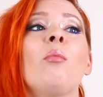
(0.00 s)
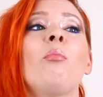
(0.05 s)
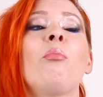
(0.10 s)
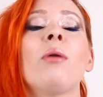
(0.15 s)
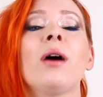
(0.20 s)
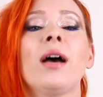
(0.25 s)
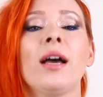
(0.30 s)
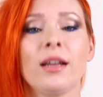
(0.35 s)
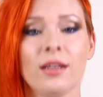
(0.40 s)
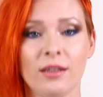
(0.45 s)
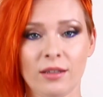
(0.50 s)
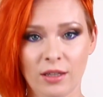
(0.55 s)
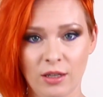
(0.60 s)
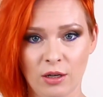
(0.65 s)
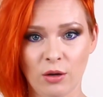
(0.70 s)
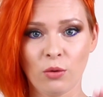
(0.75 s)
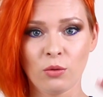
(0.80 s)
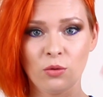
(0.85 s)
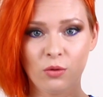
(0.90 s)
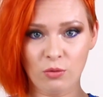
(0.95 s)
But you
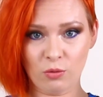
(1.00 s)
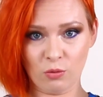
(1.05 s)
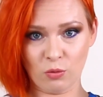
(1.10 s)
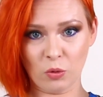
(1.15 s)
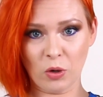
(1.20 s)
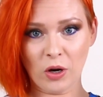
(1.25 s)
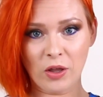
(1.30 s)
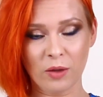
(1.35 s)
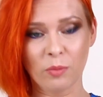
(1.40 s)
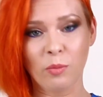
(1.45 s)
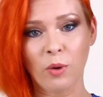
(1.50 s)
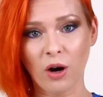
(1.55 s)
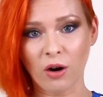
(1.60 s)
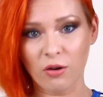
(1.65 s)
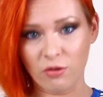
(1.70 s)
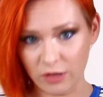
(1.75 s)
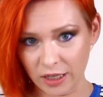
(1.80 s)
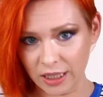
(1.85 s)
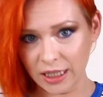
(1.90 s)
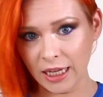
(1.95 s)
know where the
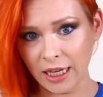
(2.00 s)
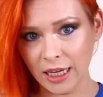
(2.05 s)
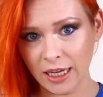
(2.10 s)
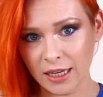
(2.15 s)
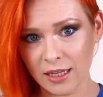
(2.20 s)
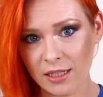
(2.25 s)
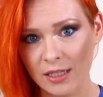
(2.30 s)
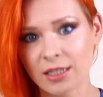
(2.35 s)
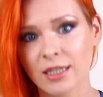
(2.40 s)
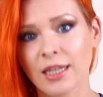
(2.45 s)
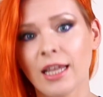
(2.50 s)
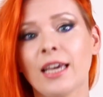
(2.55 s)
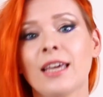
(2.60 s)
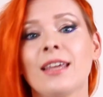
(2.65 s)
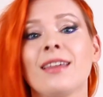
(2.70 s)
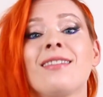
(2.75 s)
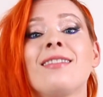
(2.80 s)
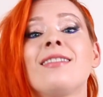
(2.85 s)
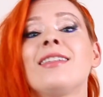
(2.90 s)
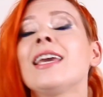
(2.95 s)
bar really is,
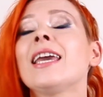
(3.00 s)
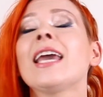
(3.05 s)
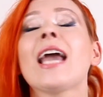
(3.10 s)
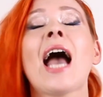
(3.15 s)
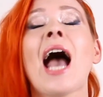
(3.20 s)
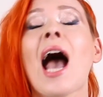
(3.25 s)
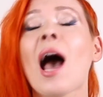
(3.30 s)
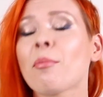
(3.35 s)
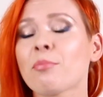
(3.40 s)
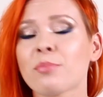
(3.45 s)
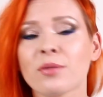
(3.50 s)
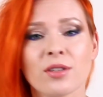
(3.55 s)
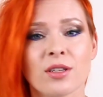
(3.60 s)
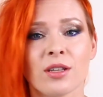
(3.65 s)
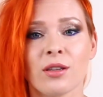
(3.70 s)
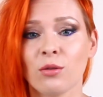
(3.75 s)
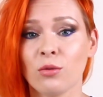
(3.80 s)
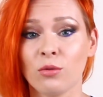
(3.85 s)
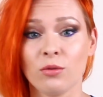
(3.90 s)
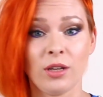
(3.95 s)
like the
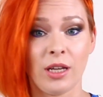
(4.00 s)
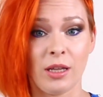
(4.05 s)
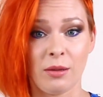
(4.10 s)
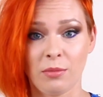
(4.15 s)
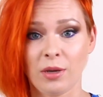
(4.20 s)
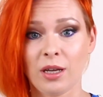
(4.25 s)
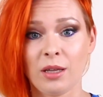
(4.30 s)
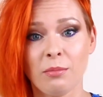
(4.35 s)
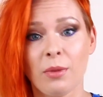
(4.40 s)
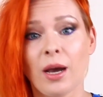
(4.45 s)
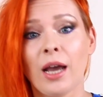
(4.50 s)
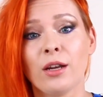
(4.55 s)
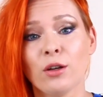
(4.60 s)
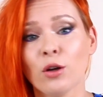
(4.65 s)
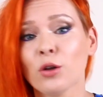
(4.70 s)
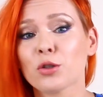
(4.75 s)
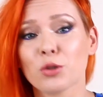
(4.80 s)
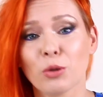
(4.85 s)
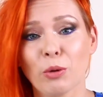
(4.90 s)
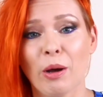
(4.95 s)
absolute, in my
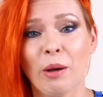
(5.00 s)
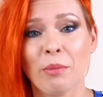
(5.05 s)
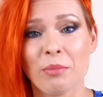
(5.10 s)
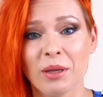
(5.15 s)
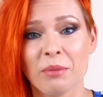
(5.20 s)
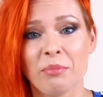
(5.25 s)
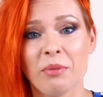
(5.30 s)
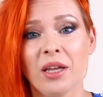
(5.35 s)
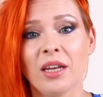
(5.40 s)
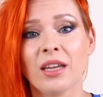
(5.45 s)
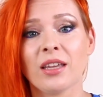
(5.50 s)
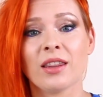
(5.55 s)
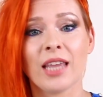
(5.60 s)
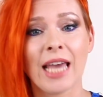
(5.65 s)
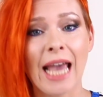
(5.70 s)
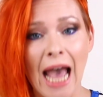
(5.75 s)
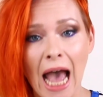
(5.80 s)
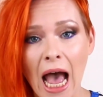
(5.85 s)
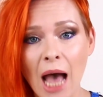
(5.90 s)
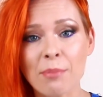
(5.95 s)
not so humble opinion,
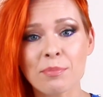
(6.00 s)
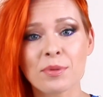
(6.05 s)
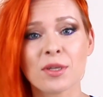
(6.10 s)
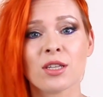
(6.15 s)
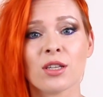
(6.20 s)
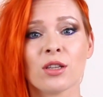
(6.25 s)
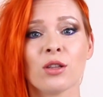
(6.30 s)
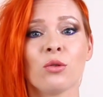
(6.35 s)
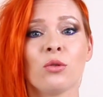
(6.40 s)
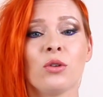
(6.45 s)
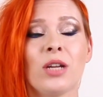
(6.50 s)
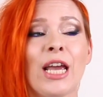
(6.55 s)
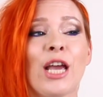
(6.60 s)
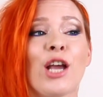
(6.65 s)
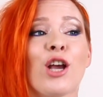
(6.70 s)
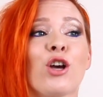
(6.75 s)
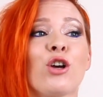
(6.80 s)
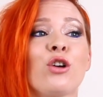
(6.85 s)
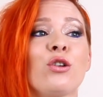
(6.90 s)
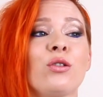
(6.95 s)
the absolute
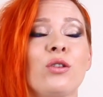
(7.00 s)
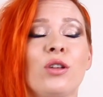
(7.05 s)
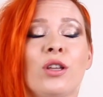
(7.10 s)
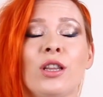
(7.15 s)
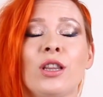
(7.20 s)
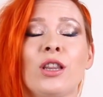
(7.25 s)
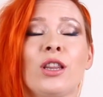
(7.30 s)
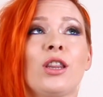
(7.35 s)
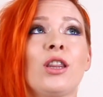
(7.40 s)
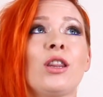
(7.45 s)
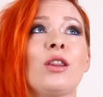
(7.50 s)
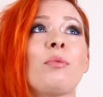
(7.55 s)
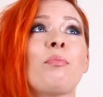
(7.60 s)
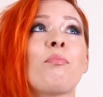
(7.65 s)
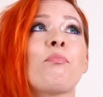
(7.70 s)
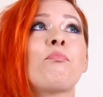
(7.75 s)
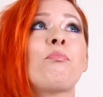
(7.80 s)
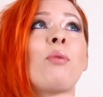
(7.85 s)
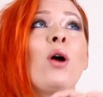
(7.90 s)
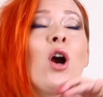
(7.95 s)

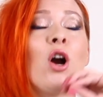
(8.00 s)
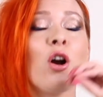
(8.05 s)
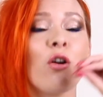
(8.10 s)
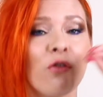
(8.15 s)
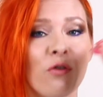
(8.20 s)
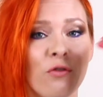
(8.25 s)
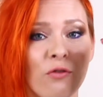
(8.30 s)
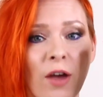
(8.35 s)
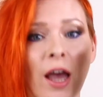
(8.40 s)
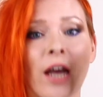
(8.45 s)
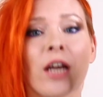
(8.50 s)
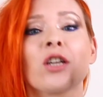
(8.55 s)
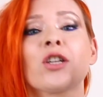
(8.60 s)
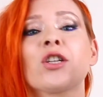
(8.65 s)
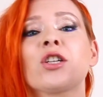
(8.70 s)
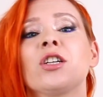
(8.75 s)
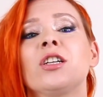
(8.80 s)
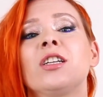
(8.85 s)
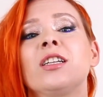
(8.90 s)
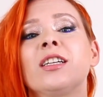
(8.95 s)

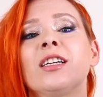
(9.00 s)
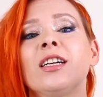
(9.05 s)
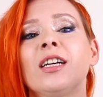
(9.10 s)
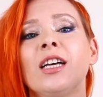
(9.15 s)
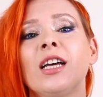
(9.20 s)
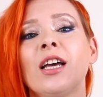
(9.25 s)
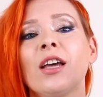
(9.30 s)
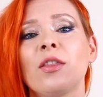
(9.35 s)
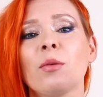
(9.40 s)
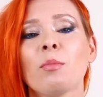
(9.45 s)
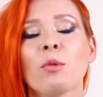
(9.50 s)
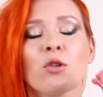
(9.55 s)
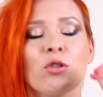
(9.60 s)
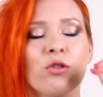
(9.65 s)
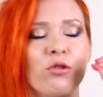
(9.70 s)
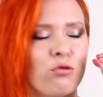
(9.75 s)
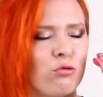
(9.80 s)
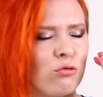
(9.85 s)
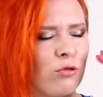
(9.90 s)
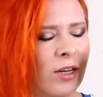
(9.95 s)
imperfection, the
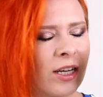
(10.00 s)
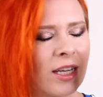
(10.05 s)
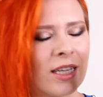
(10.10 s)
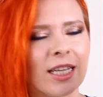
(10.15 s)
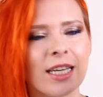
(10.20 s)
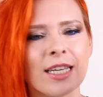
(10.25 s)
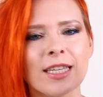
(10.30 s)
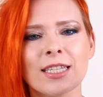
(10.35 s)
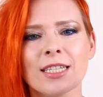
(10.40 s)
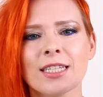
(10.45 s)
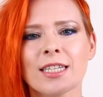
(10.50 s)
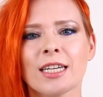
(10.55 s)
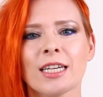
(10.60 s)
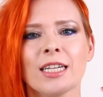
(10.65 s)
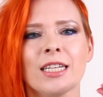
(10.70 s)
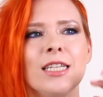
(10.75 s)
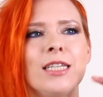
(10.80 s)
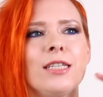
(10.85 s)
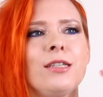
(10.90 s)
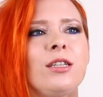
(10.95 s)
most
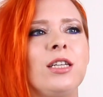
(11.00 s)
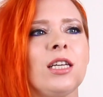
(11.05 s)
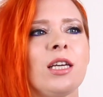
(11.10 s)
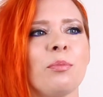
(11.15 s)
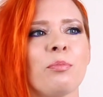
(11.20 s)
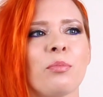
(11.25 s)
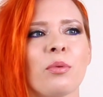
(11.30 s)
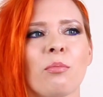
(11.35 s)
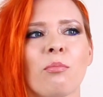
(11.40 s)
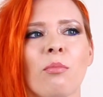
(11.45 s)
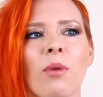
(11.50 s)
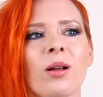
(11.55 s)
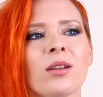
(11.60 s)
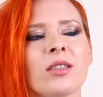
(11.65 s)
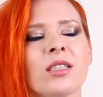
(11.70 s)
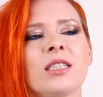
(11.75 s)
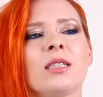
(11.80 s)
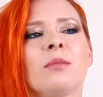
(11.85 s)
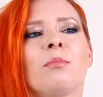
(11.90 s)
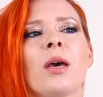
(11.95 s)
realistic, deep,
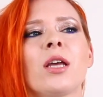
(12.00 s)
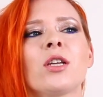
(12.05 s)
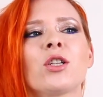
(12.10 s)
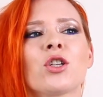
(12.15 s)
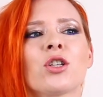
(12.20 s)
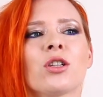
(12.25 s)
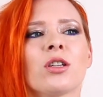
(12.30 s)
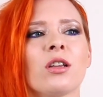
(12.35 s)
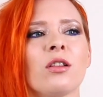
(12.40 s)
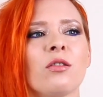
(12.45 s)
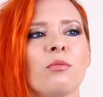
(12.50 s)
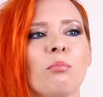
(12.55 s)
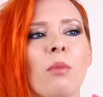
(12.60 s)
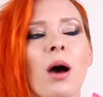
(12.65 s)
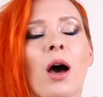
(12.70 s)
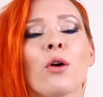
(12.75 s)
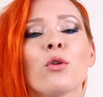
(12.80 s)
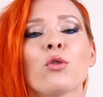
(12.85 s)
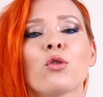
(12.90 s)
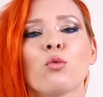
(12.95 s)
multi-dimensional,
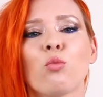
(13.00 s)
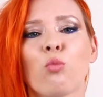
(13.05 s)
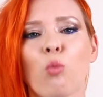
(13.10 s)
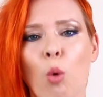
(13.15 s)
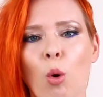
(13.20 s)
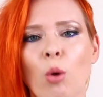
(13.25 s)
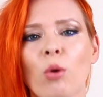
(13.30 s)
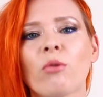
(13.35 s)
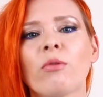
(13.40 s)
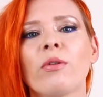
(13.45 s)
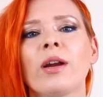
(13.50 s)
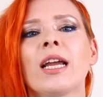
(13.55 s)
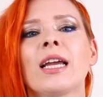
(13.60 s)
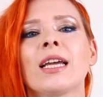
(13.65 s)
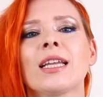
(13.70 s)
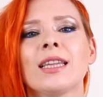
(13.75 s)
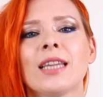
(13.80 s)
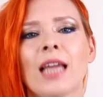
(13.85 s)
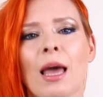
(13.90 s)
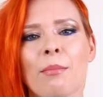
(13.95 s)

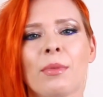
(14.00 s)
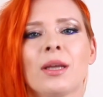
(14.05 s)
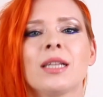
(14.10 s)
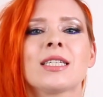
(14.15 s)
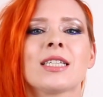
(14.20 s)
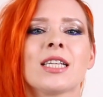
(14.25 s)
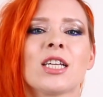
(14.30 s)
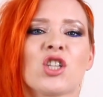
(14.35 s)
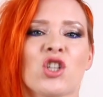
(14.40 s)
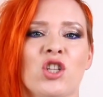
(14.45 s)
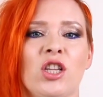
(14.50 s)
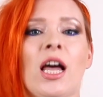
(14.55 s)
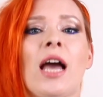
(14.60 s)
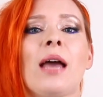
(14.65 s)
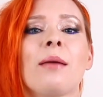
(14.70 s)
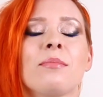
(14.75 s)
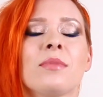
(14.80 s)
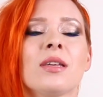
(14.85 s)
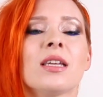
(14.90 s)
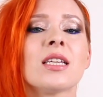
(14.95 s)
mouth-watering
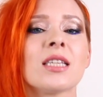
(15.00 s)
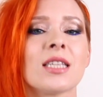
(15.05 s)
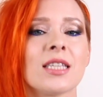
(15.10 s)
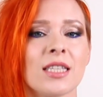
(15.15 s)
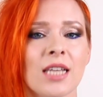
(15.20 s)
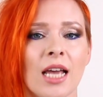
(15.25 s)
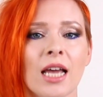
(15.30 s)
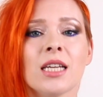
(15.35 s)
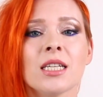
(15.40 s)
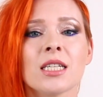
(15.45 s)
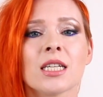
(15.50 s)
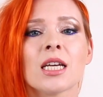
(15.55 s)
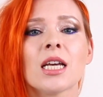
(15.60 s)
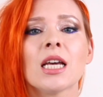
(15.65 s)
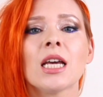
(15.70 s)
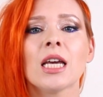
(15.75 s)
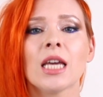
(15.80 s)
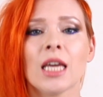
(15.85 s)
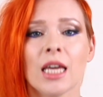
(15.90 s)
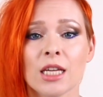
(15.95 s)
lemon/lime scent
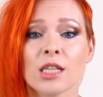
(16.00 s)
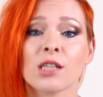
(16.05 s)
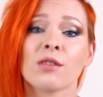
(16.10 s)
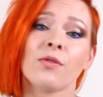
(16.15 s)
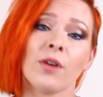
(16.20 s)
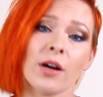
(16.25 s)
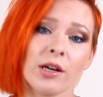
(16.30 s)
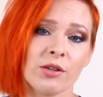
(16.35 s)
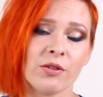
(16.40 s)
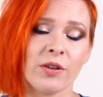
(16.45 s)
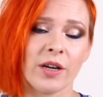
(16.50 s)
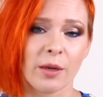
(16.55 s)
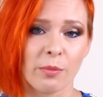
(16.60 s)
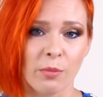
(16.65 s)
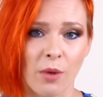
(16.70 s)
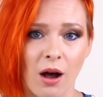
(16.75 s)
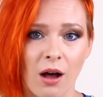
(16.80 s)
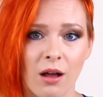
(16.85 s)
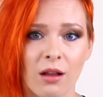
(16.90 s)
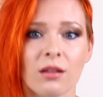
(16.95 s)
is Frederic
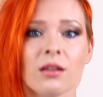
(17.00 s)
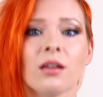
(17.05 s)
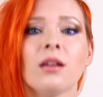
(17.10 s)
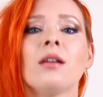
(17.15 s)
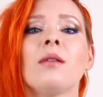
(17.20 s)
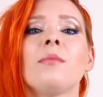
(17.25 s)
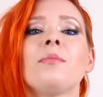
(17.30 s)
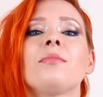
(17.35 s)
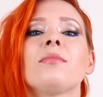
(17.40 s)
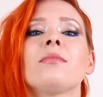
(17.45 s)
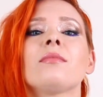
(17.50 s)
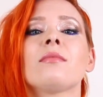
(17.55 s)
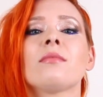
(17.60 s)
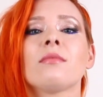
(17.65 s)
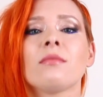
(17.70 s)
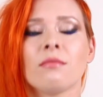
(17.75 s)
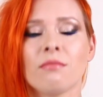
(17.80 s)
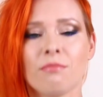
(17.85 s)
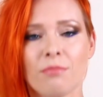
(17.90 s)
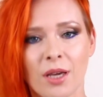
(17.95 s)
Malle
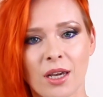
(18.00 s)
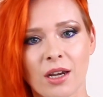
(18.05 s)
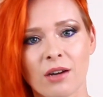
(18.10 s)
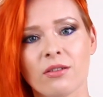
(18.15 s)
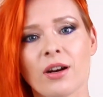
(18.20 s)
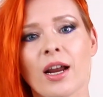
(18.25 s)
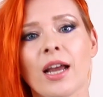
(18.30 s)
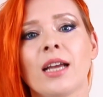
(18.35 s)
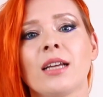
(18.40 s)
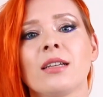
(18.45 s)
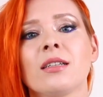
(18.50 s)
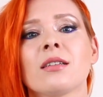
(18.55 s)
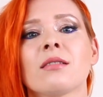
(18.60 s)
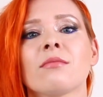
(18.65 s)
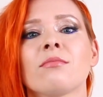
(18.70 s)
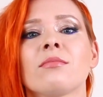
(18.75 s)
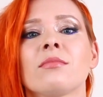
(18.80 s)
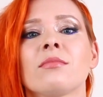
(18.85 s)
Bigarade